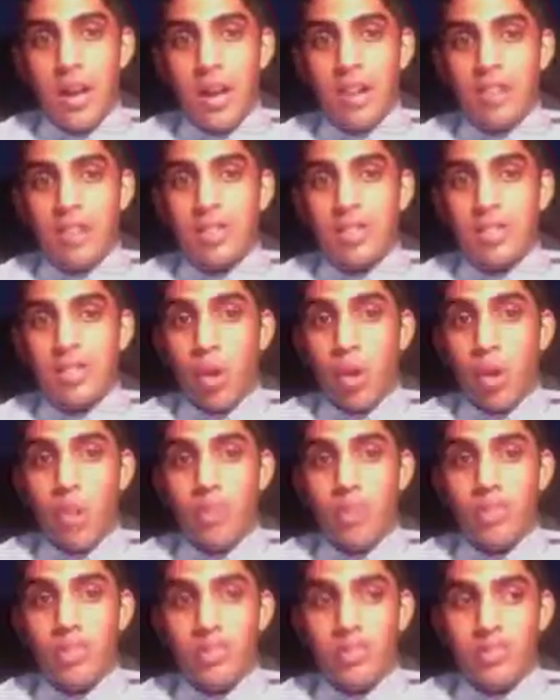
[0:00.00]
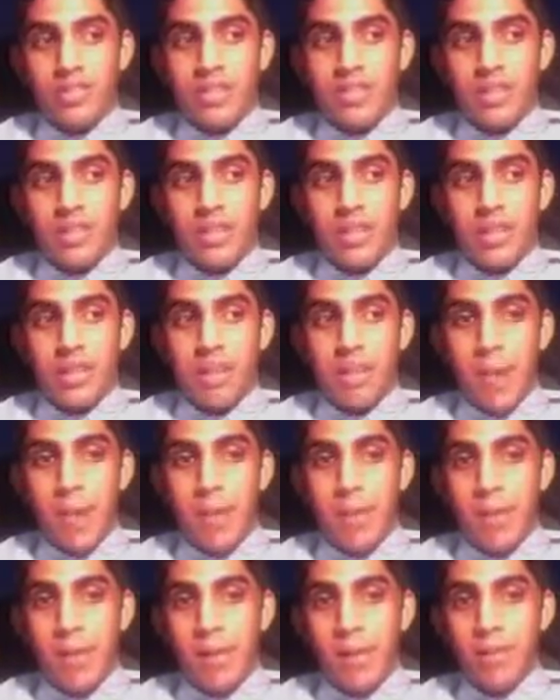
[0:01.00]
scolded my
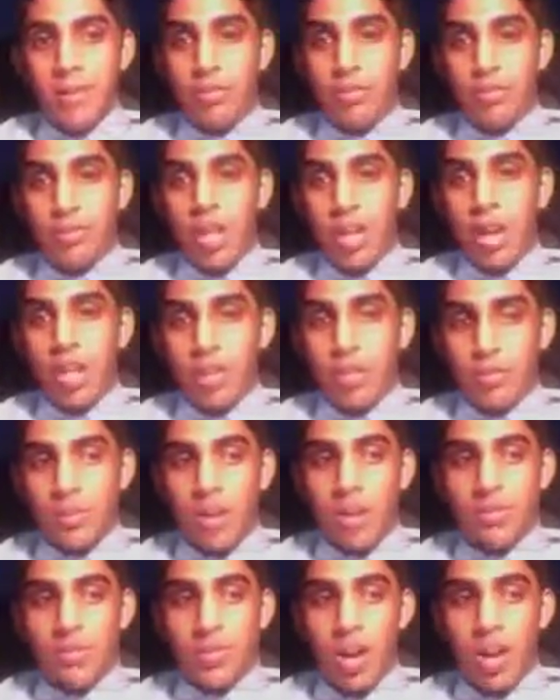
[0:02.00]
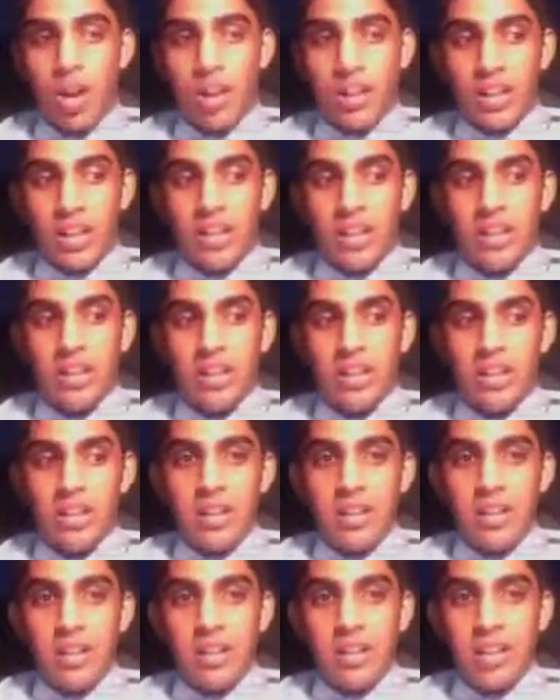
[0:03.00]
opponent who talked when I was talking,
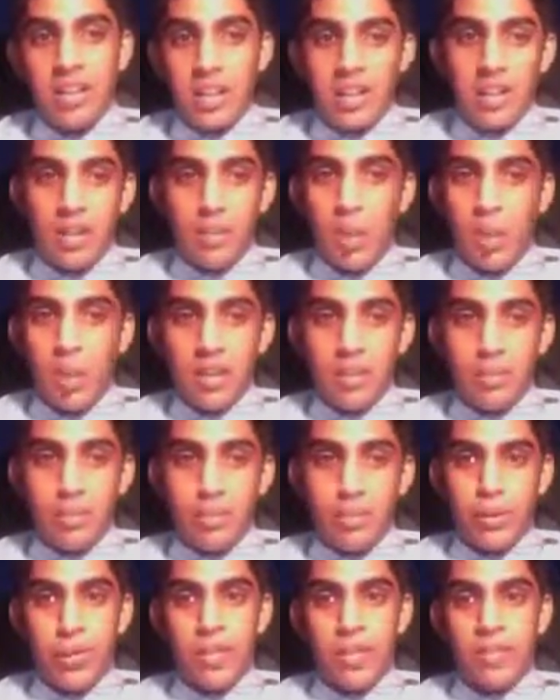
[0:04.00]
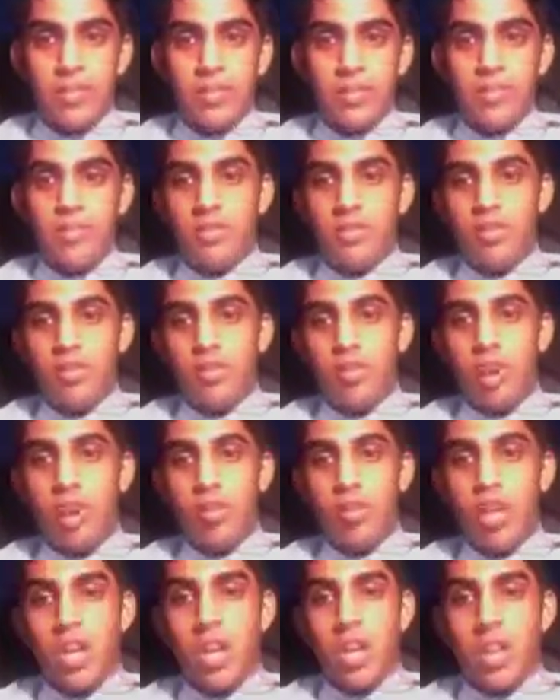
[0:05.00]
and it wasn't pretty. So just don't
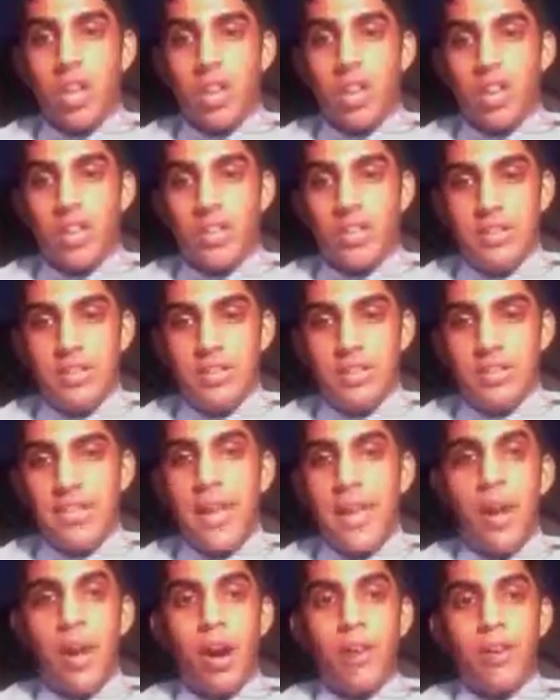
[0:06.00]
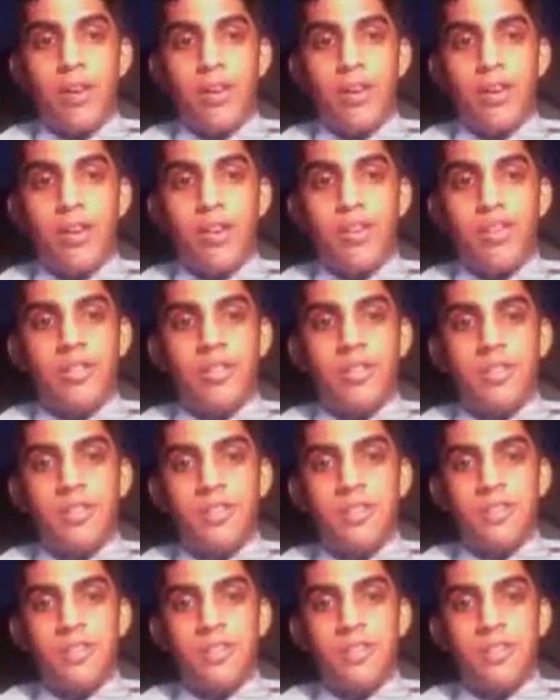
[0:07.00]
talk and stay off your phones.